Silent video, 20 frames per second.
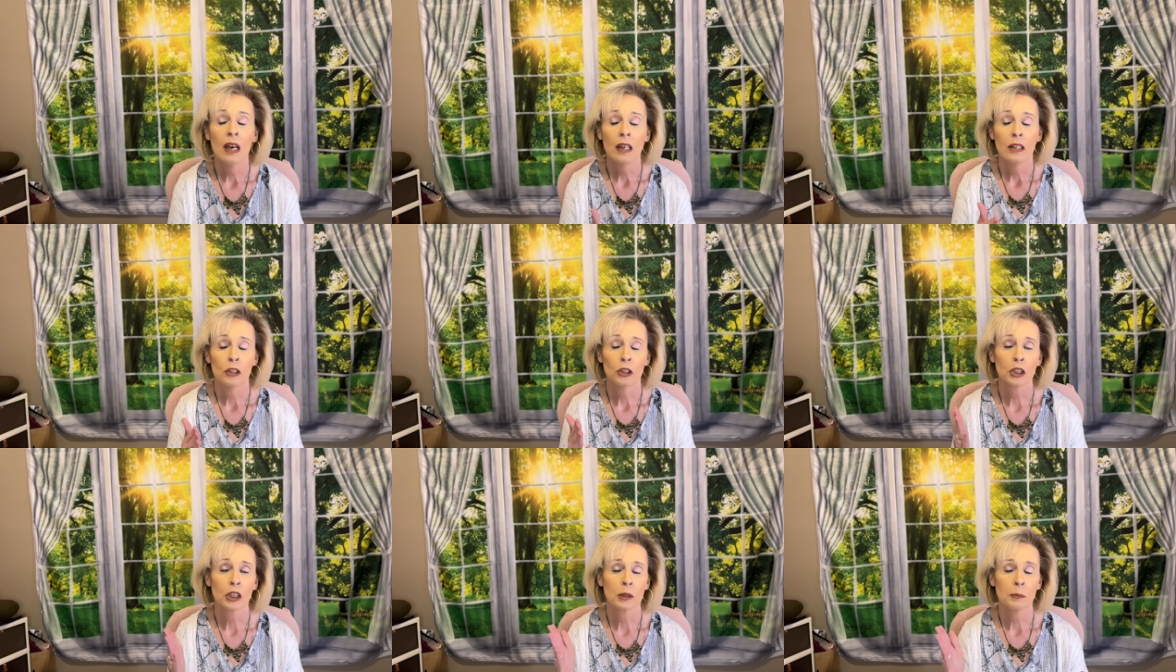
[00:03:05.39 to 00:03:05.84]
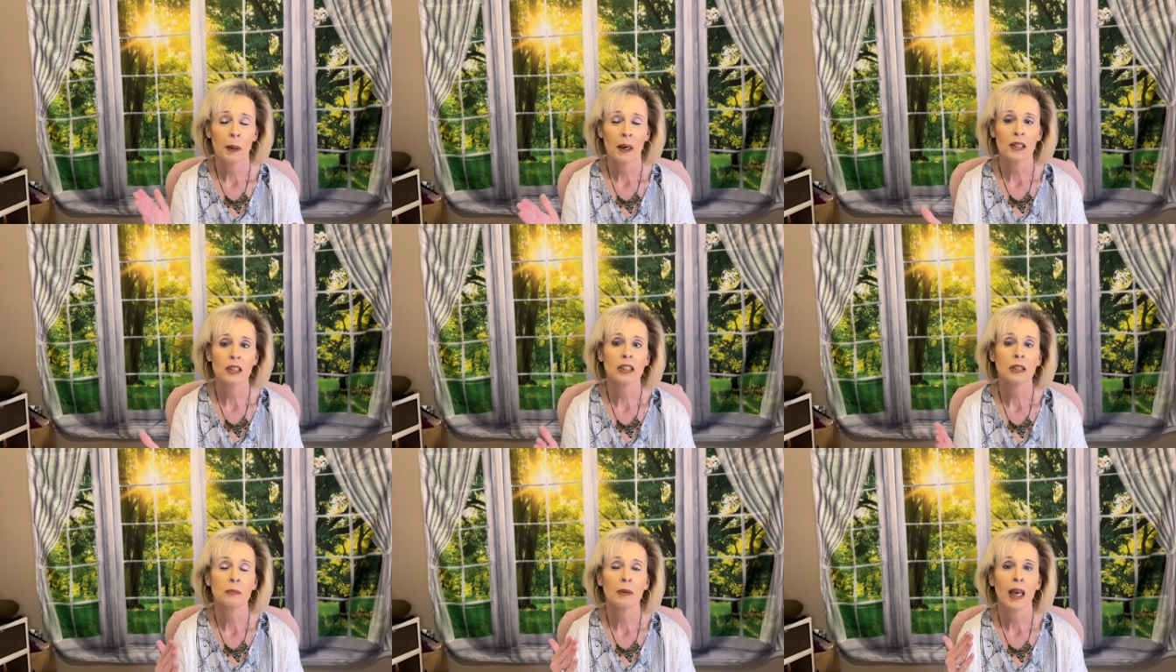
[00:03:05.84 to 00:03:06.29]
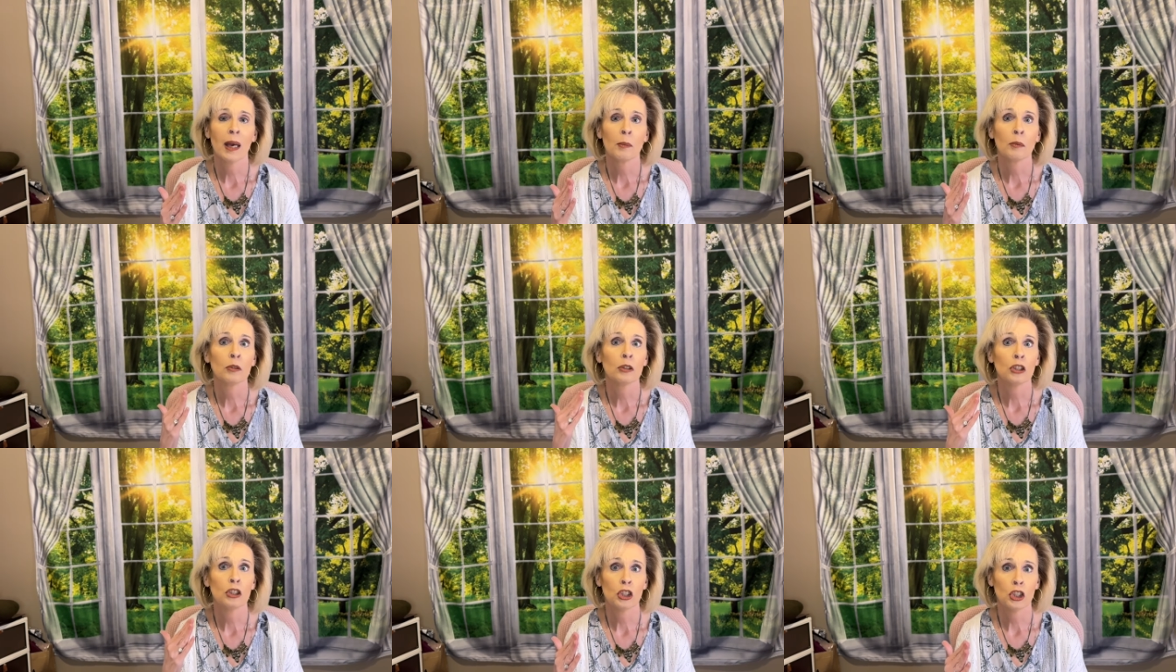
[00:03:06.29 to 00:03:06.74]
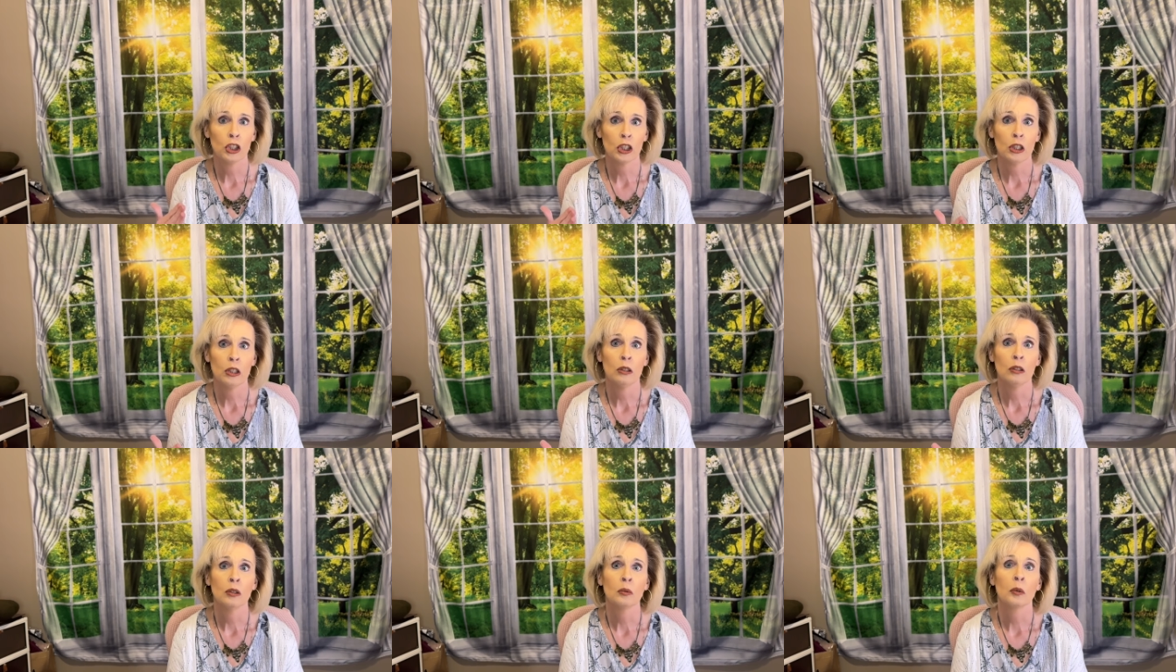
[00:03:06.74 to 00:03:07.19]
You're supposed to be able to
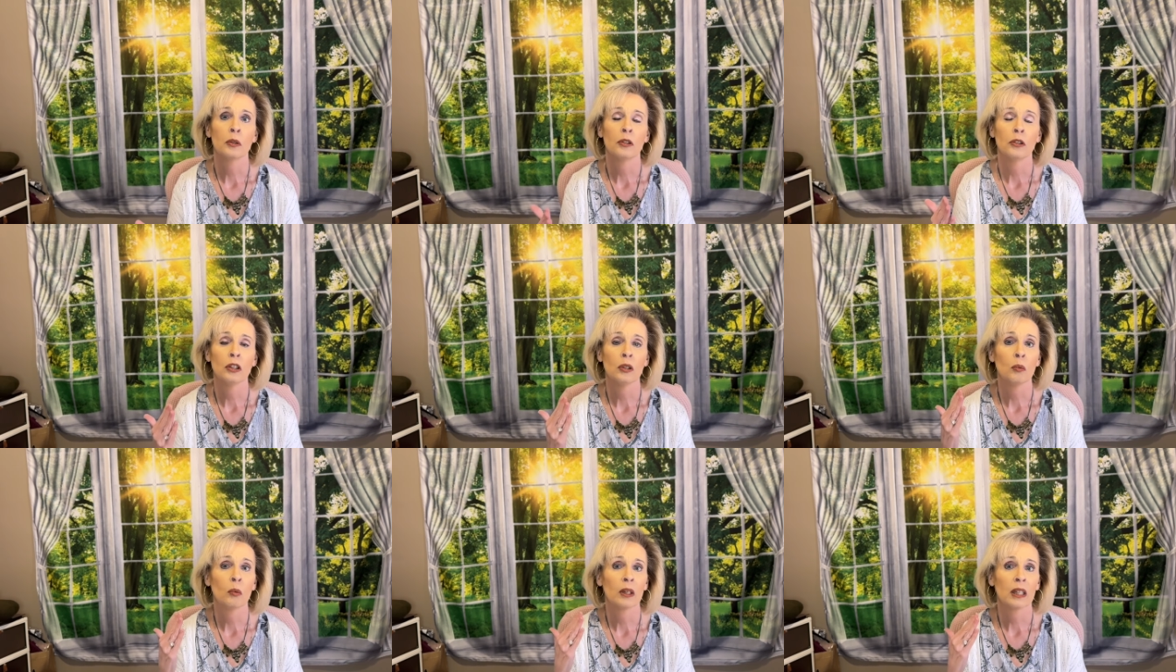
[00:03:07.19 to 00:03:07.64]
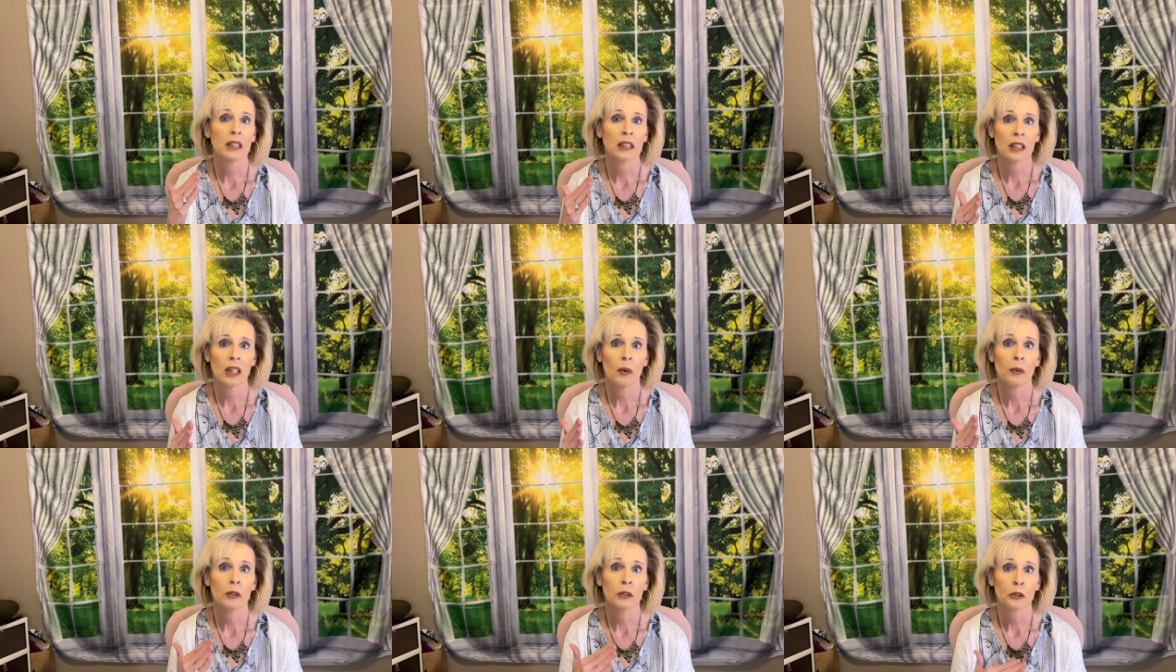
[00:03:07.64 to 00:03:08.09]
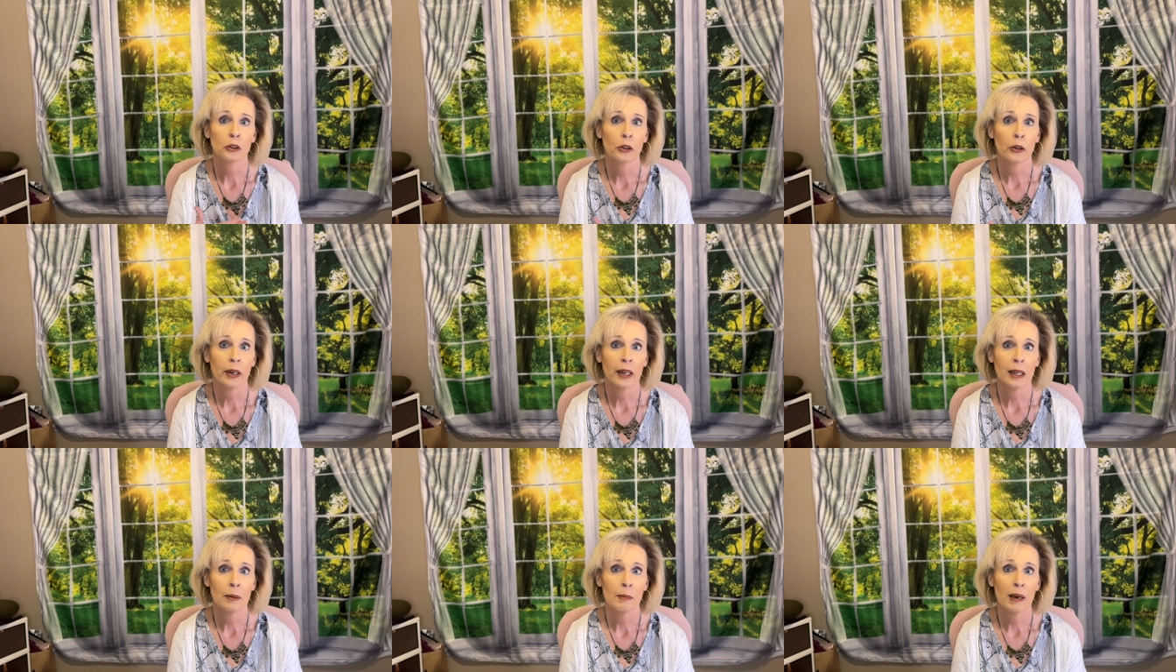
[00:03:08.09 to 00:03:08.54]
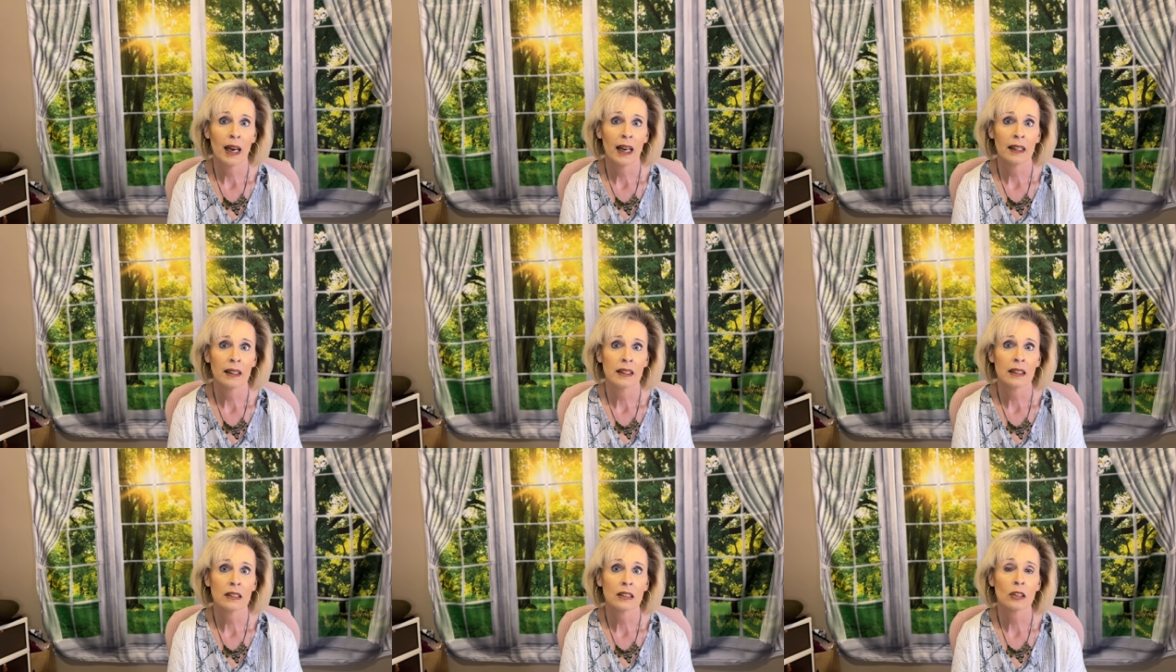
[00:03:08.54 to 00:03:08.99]
choose whether you want it to go in your credit
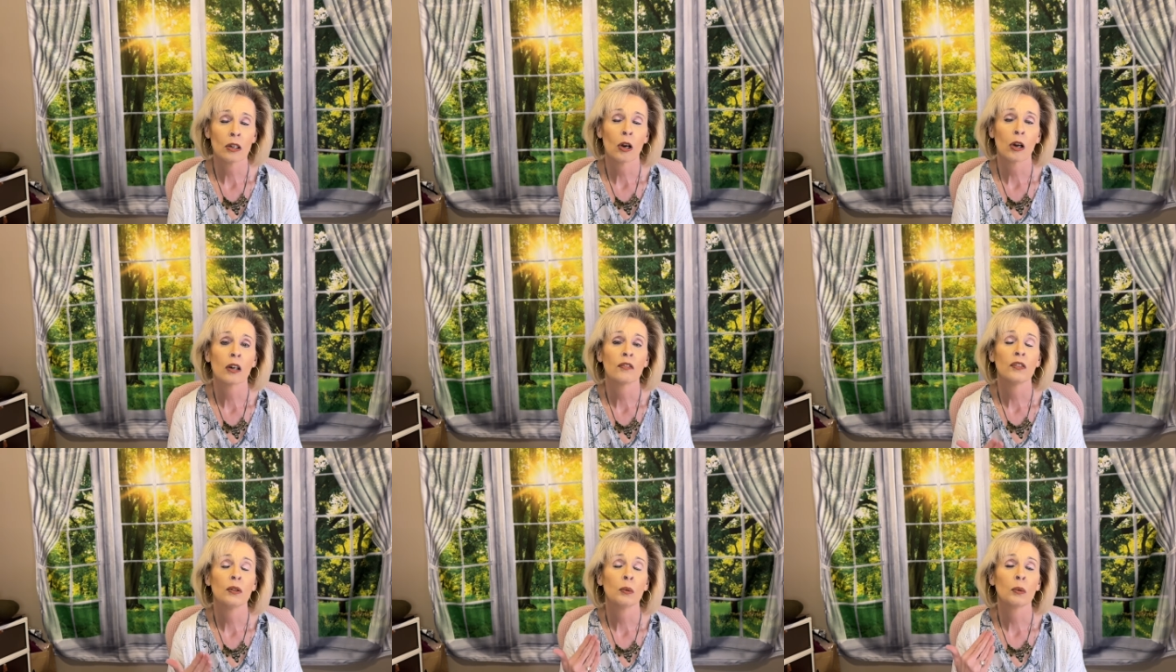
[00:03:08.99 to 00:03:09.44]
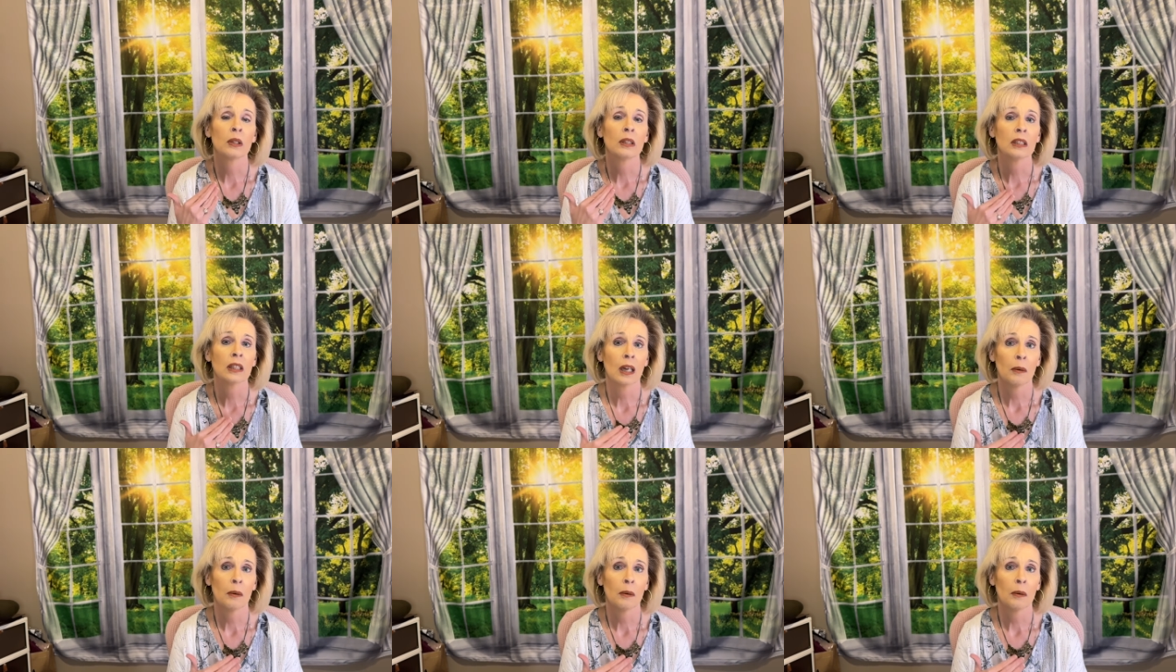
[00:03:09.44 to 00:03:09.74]
balance or if you want it to